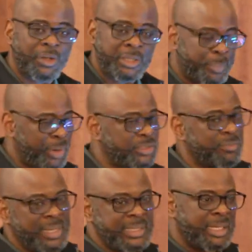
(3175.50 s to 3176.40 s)
or the point of
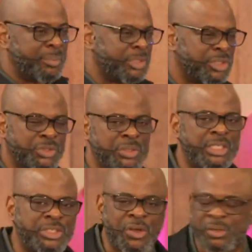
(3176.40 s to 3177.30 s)
my deliberation today
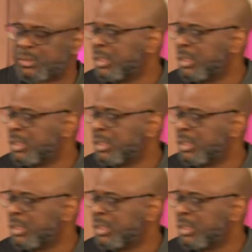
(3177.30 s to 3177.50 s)
is called